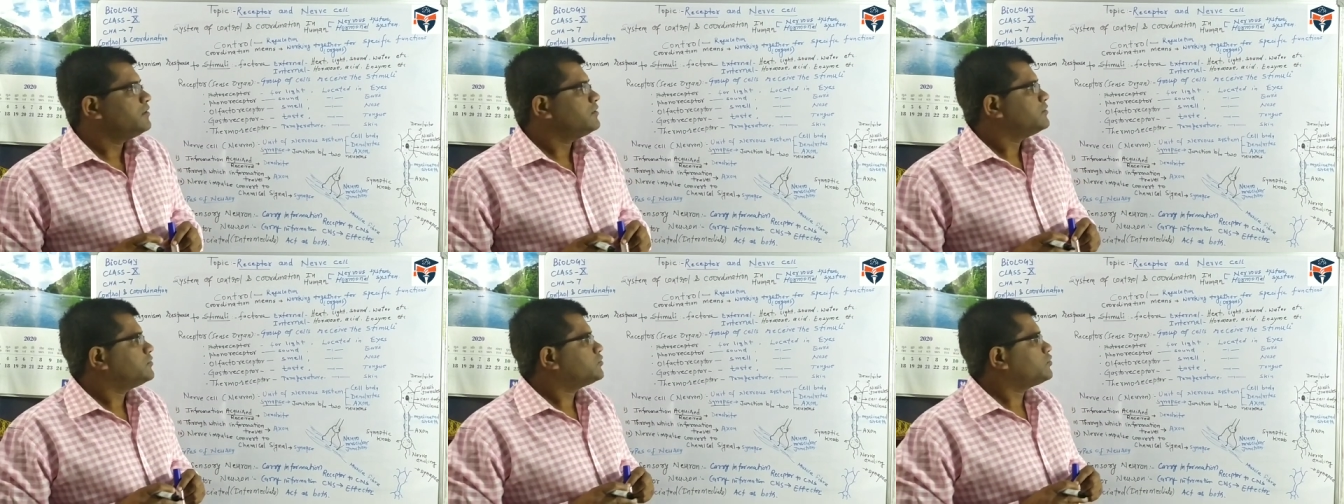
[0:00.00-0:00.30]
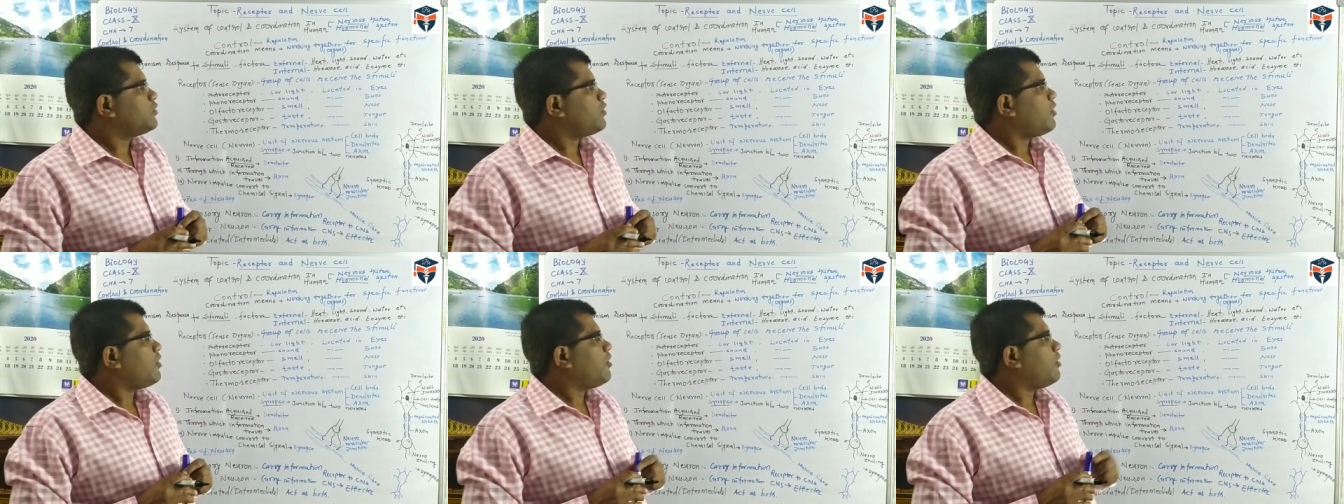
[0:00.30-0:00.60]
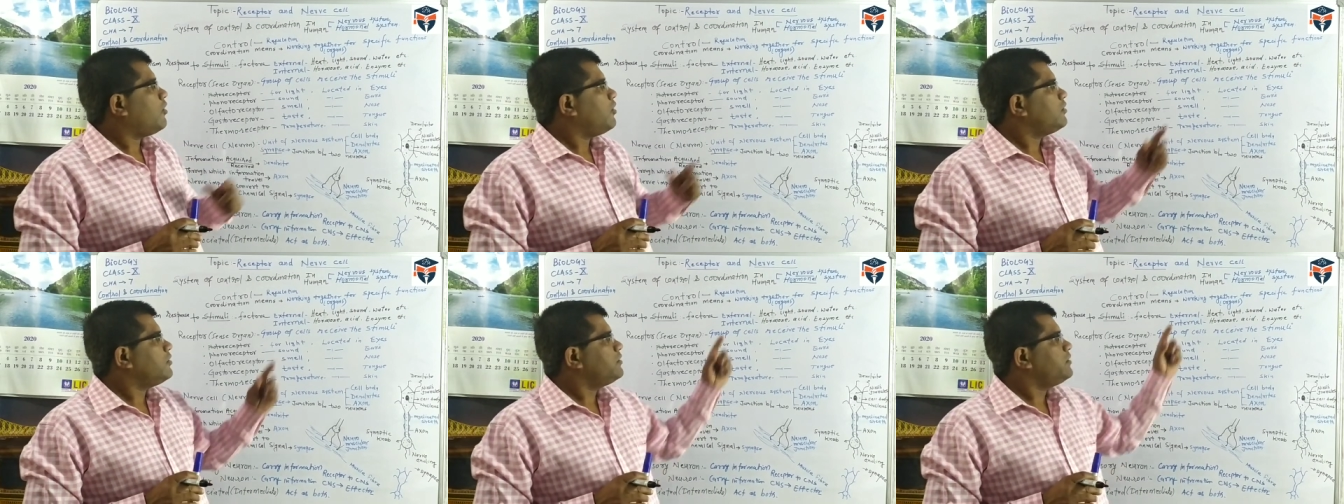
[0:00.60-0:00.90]
So
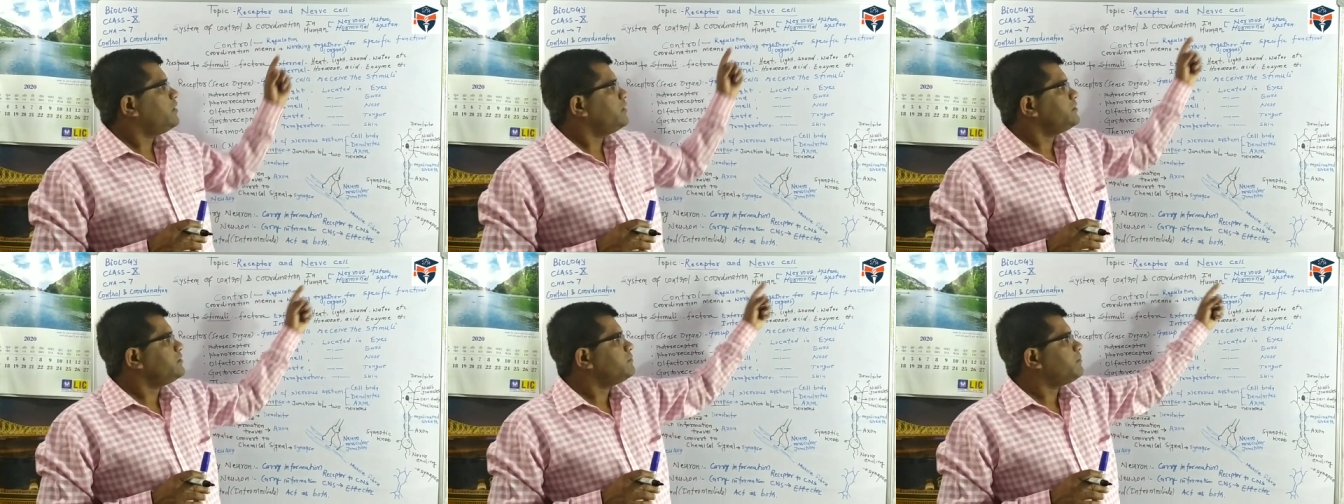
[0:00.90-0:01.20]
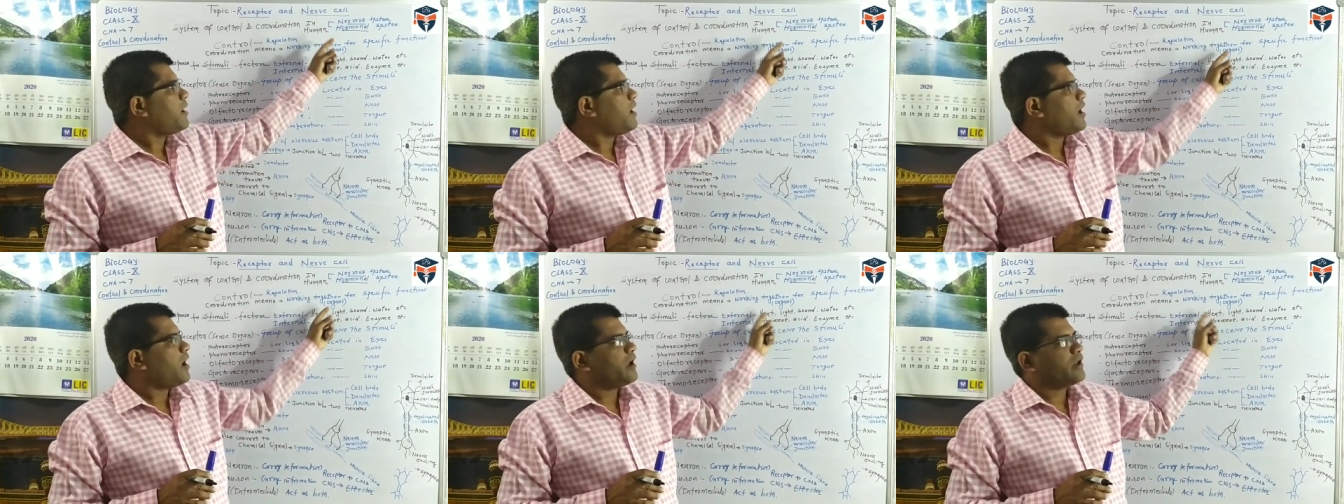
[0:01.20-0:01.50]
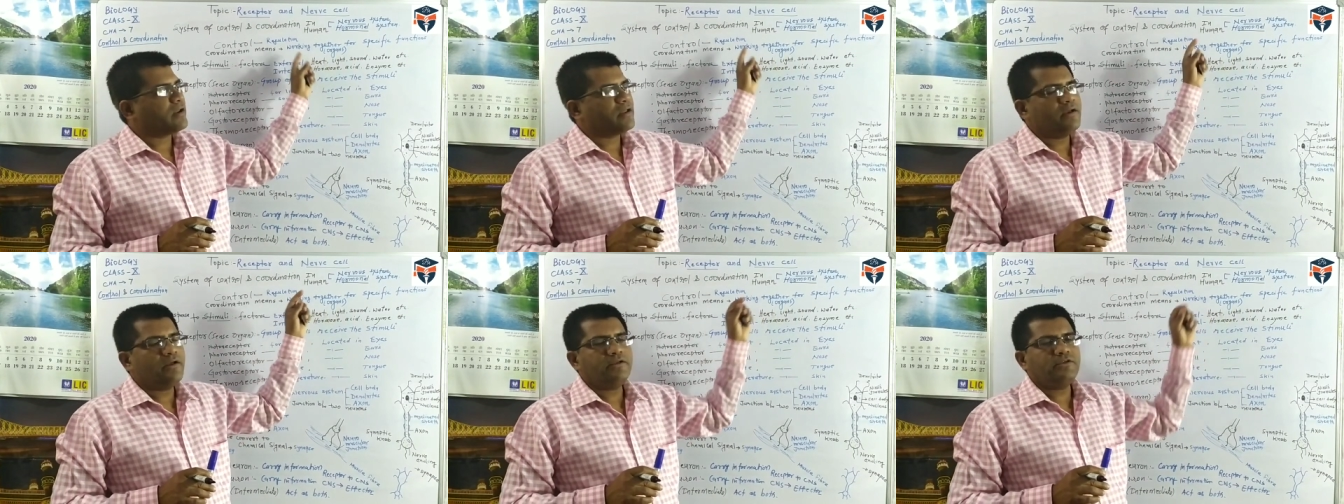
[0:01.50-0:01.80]
all these
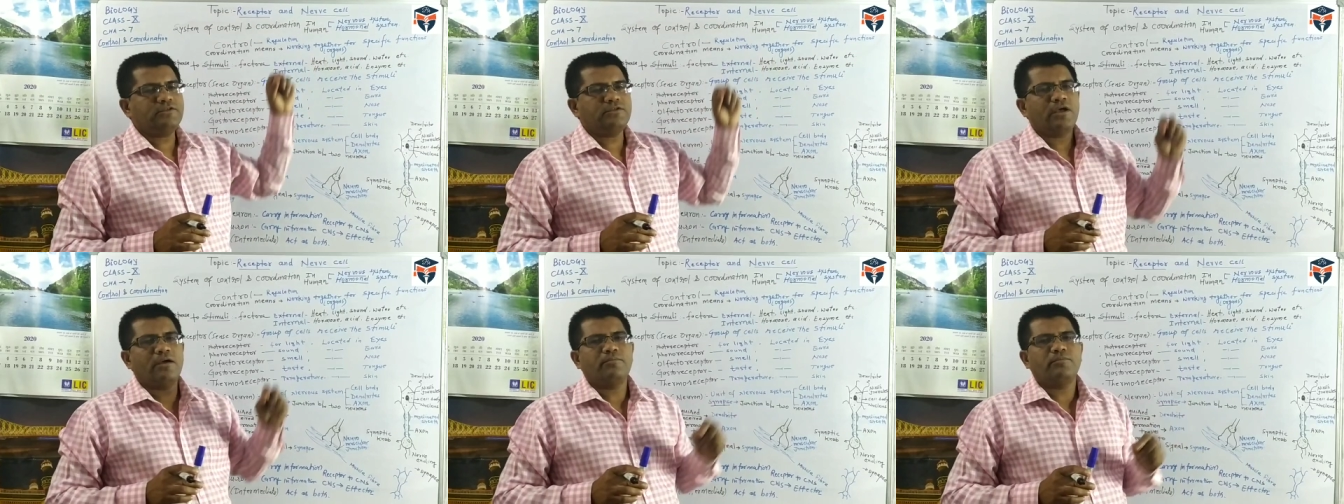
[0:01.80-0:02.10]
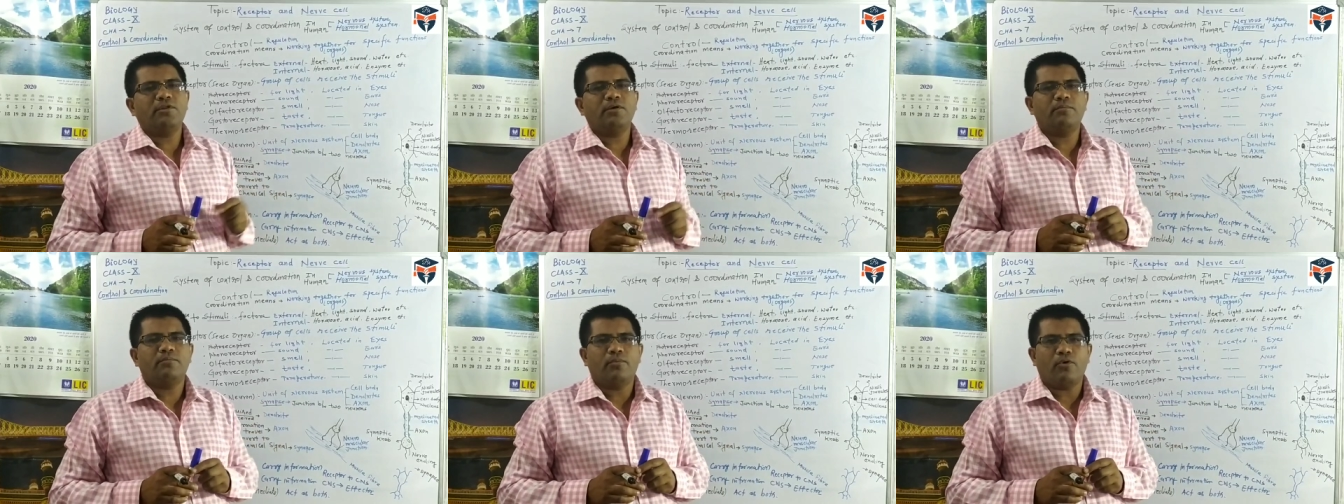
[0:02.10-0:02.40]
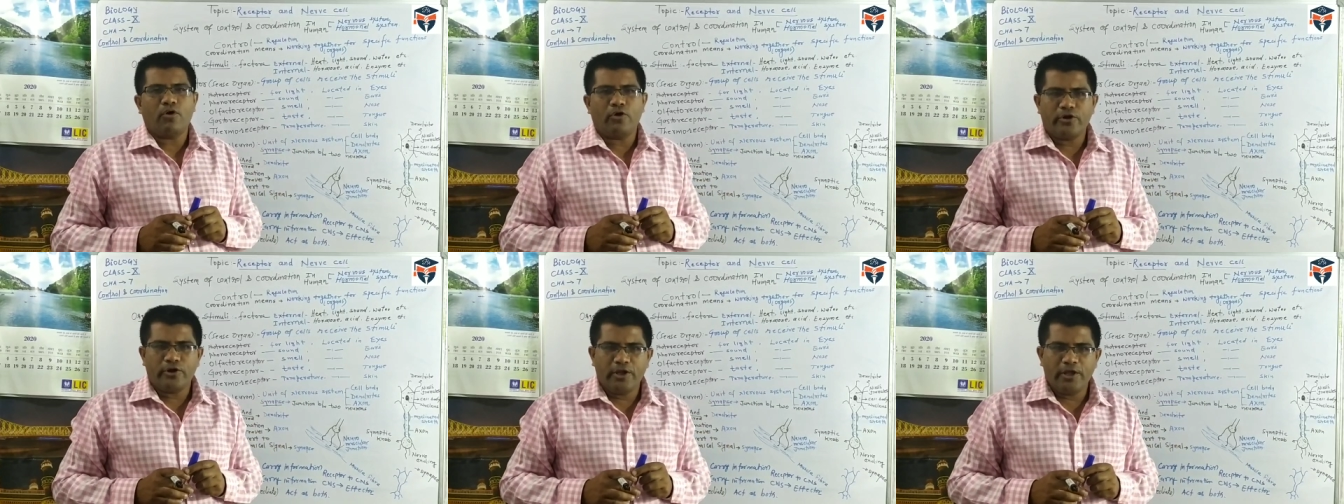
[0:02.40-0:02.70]
organs of the
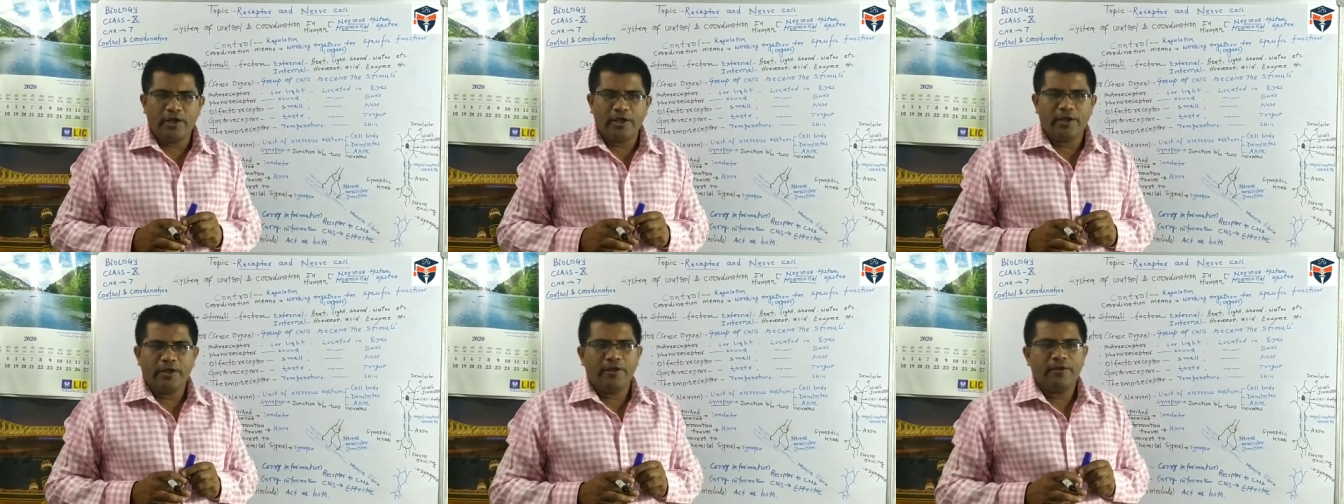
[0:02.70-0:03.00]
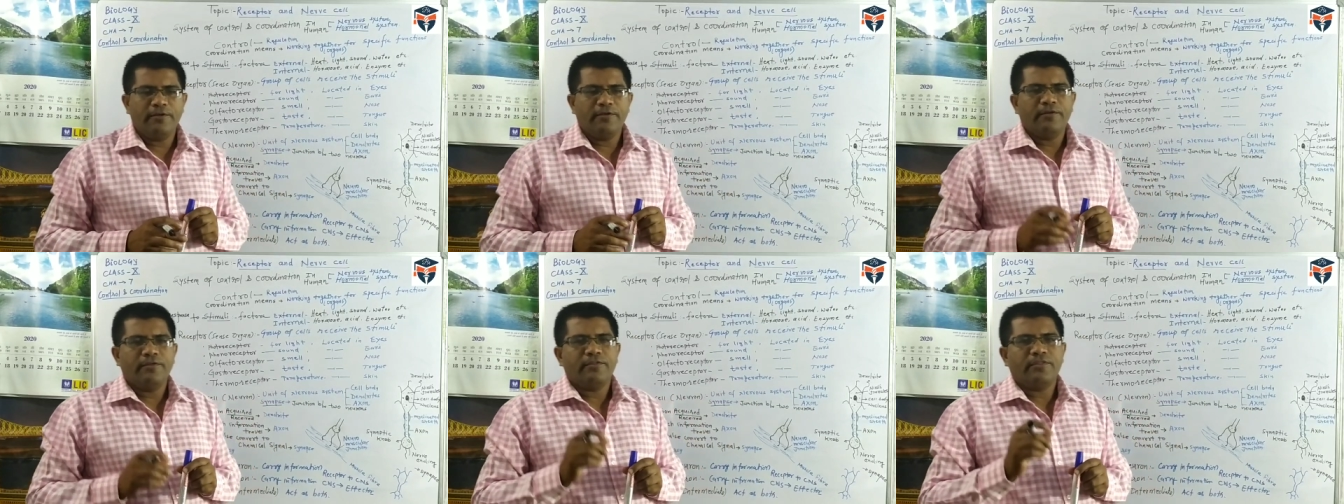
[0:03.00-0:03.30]
body,